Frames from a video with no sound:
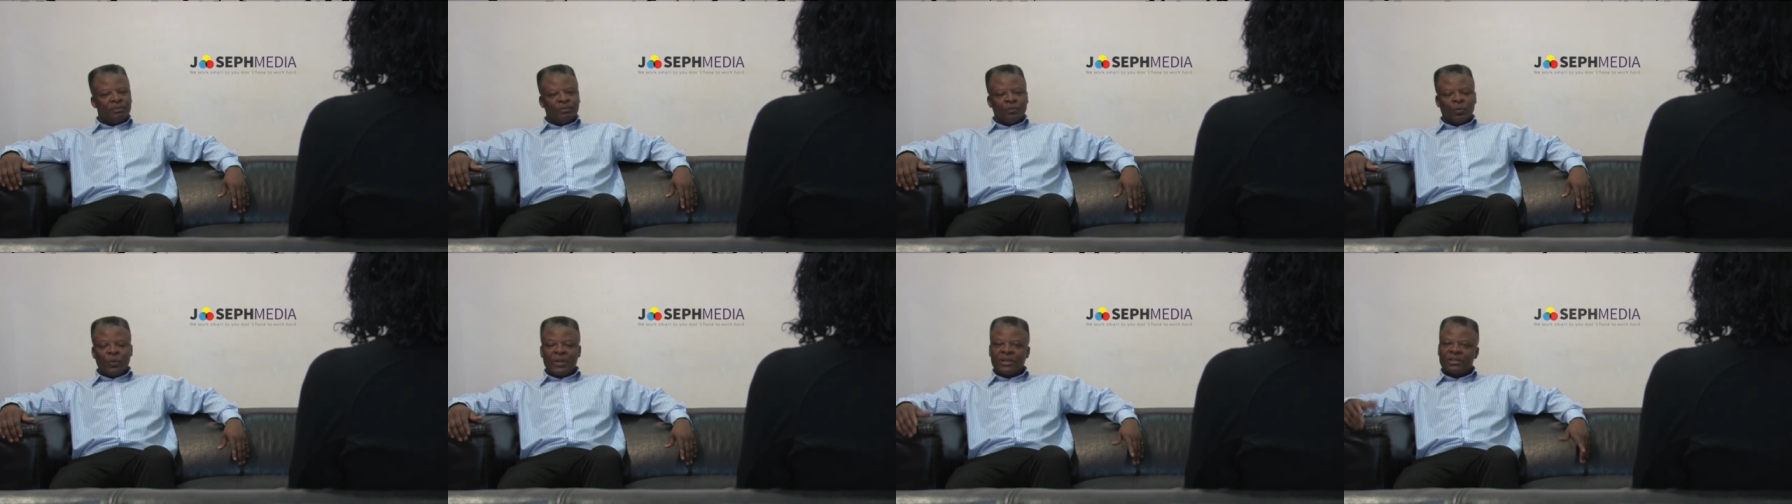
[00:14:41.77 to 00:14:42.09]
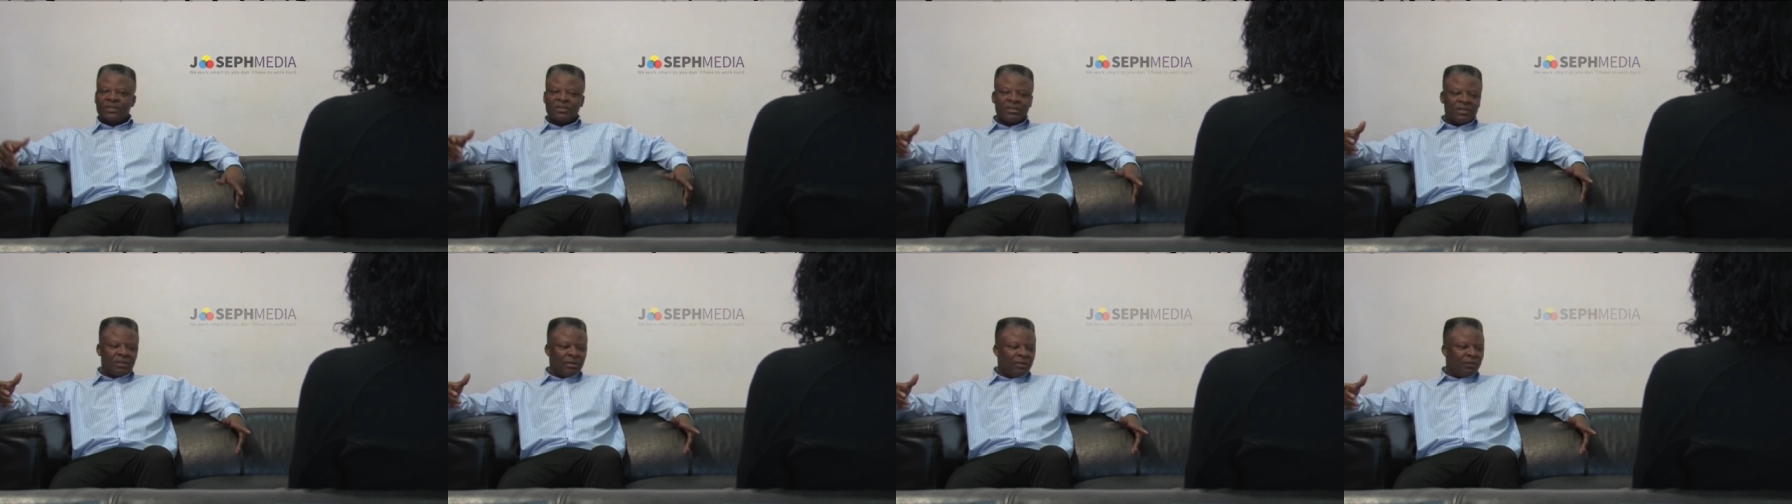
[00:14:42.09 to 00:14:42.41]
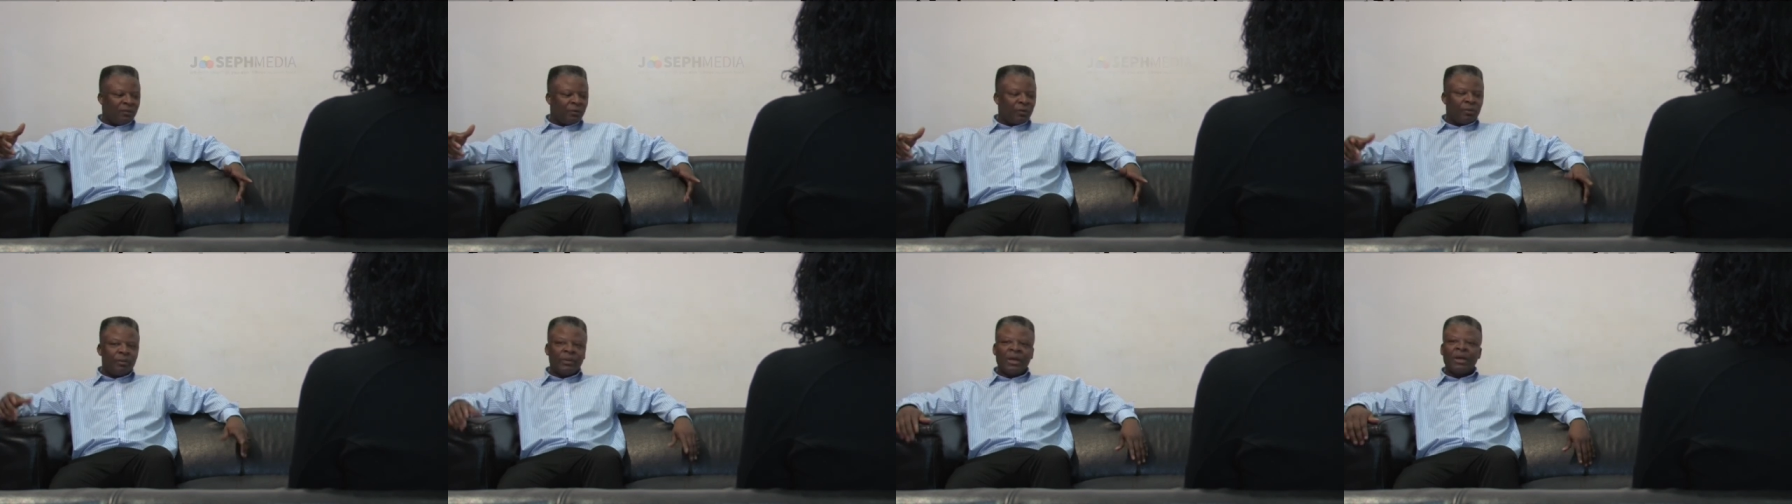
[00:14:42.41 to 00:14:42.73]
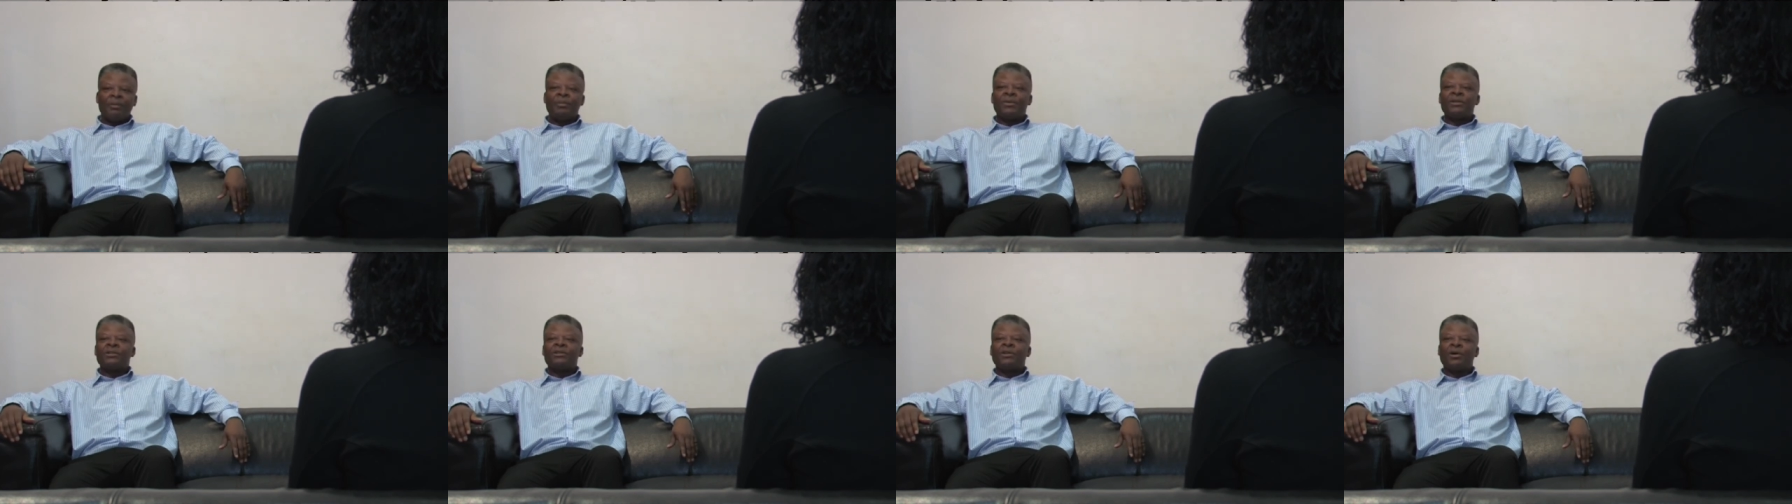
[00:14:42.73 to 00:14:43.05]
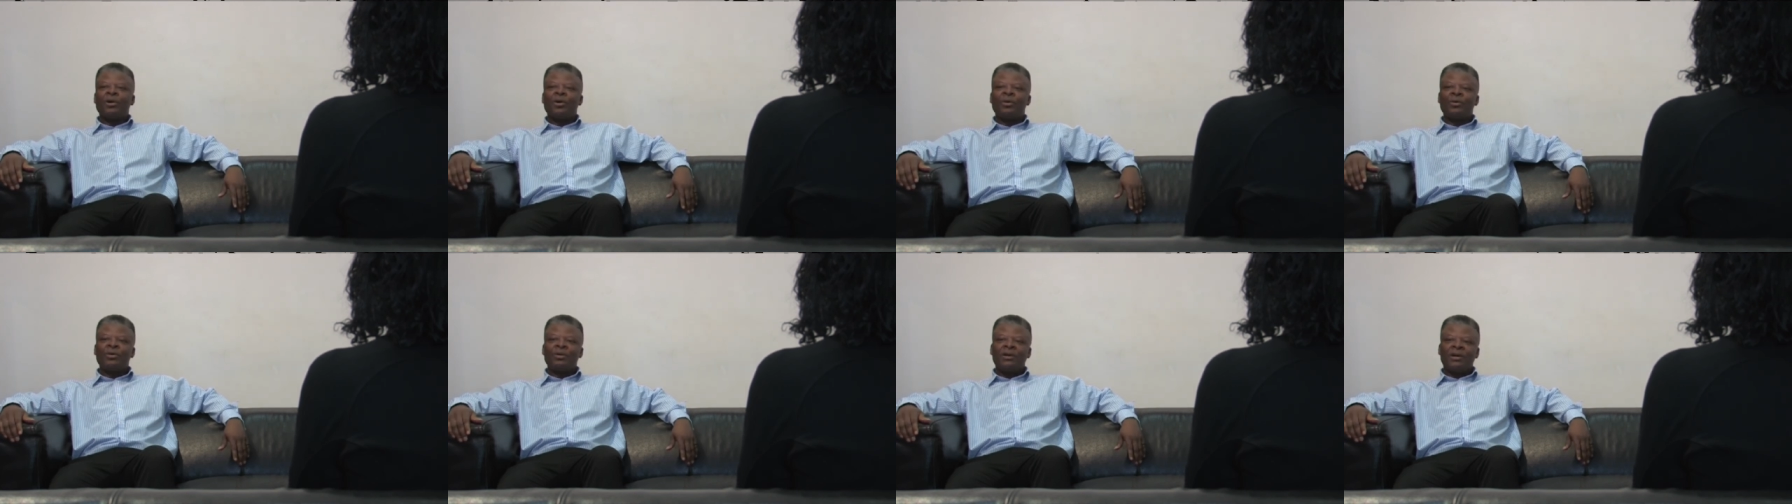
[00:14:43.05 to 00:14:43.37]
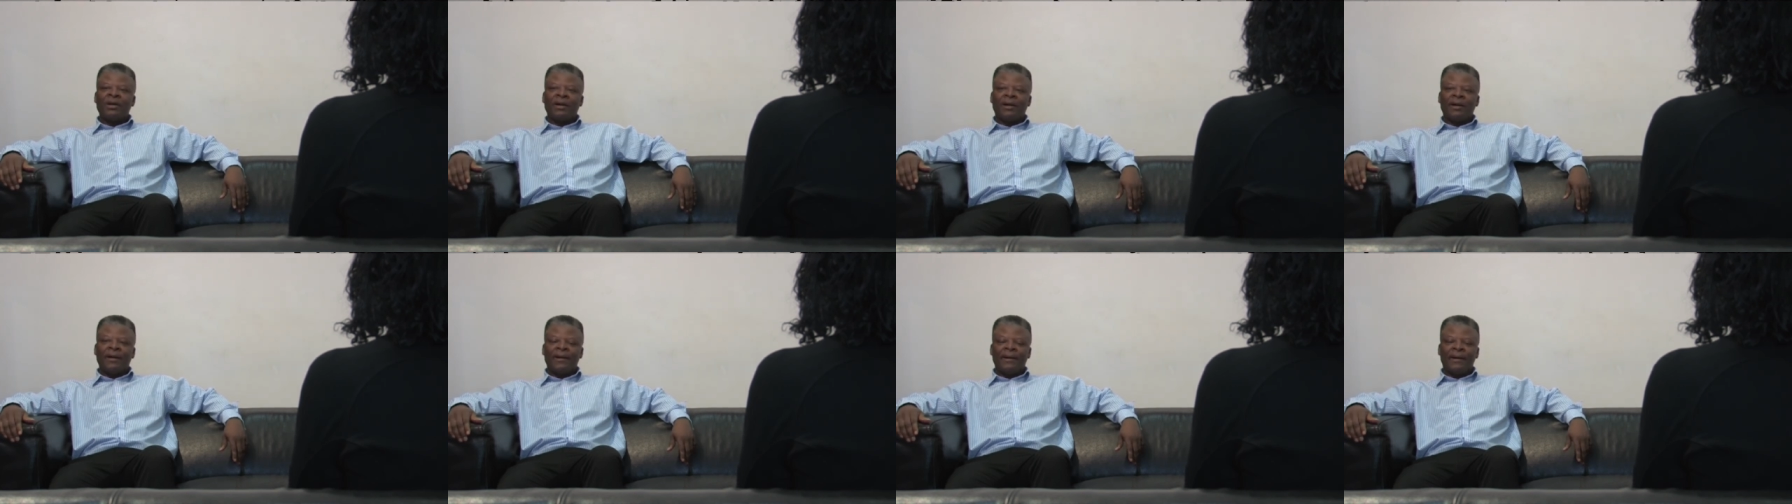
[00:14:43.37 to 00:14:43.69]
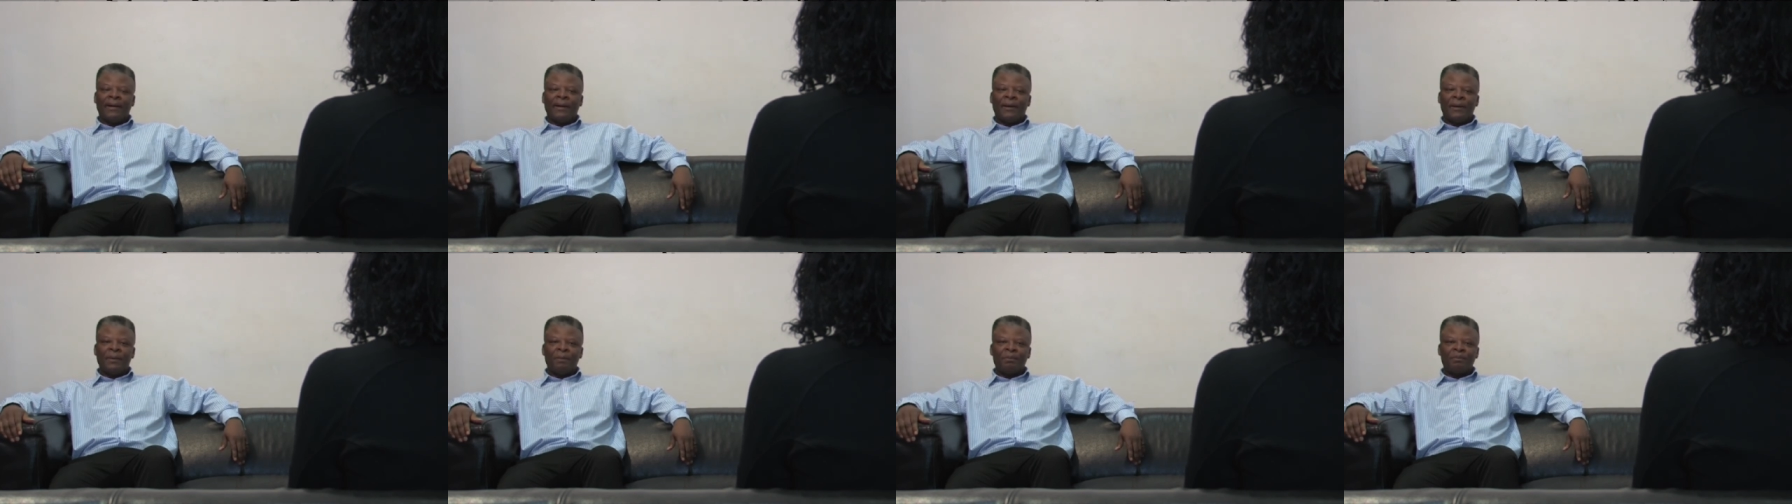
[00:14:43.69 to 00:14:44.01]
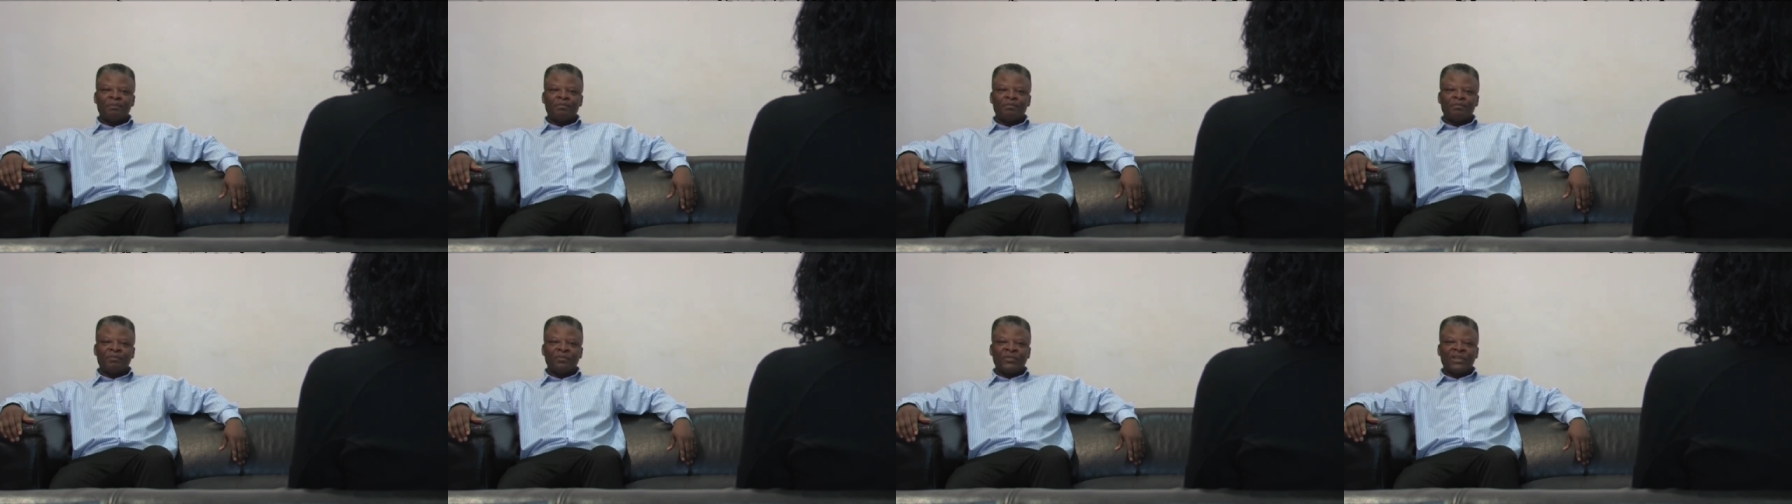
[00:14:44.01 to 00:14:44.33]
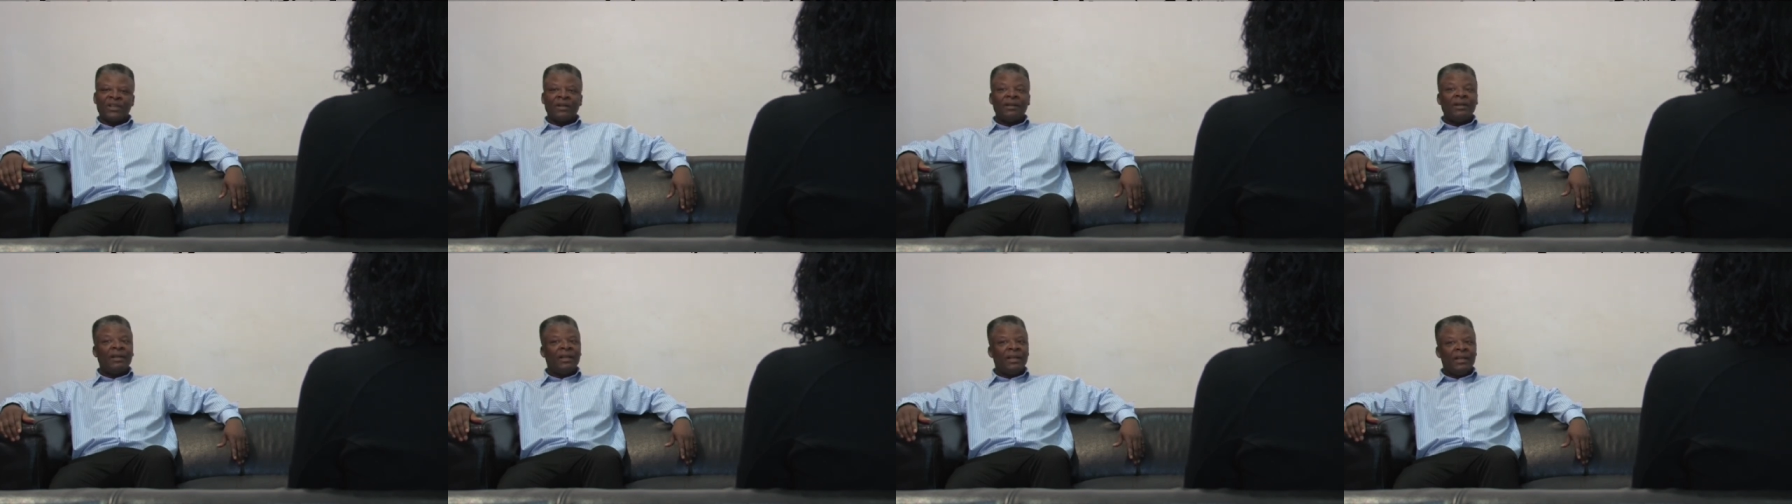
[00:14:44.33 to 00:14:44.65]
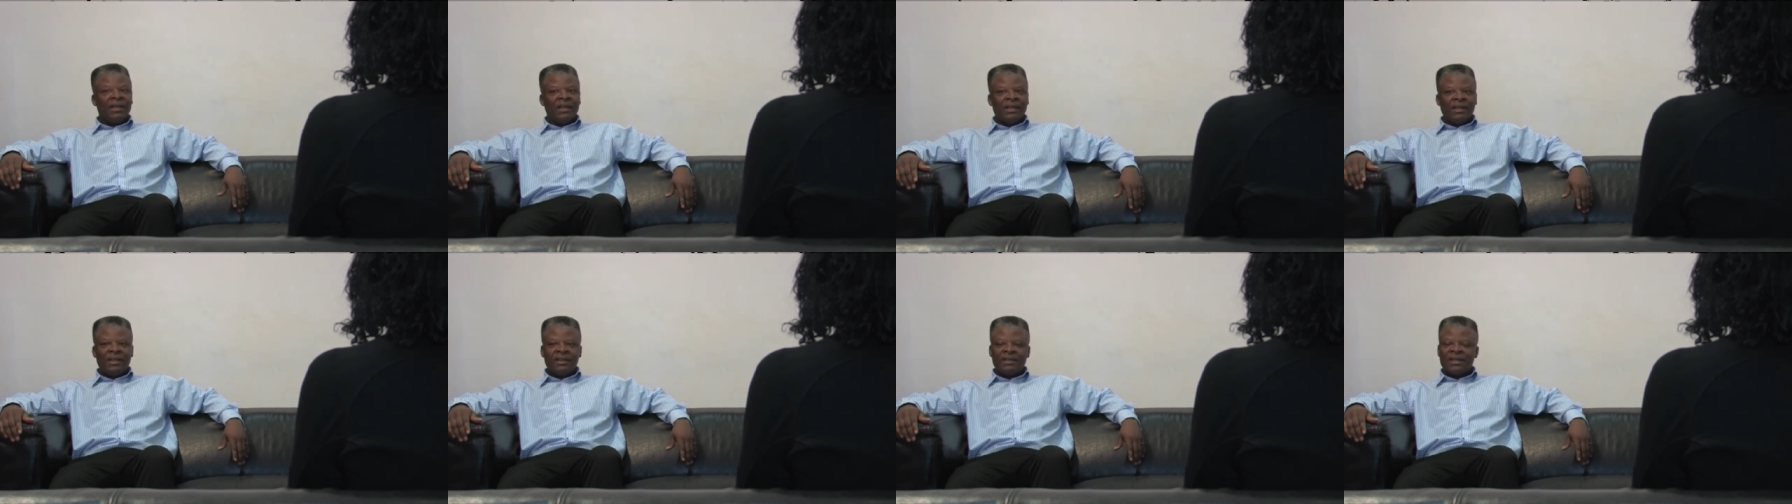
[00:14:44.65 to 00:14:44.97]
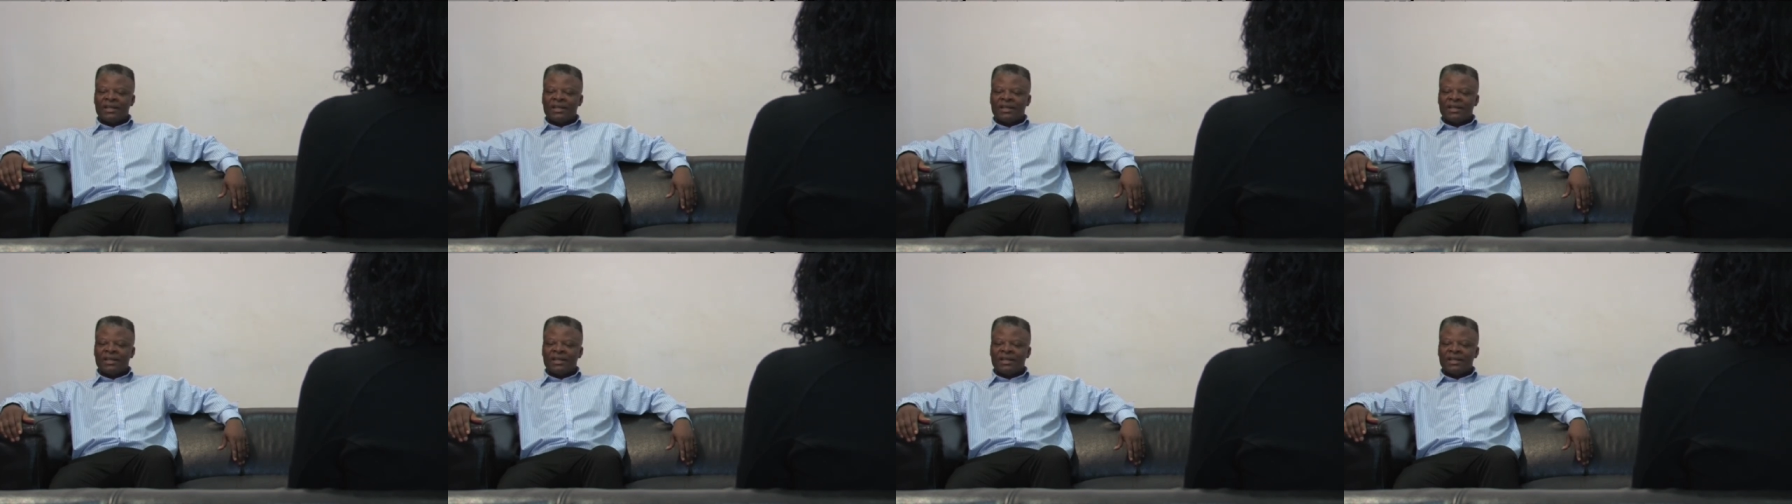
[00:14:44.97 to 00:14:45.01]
Winston from Epidope, Lee,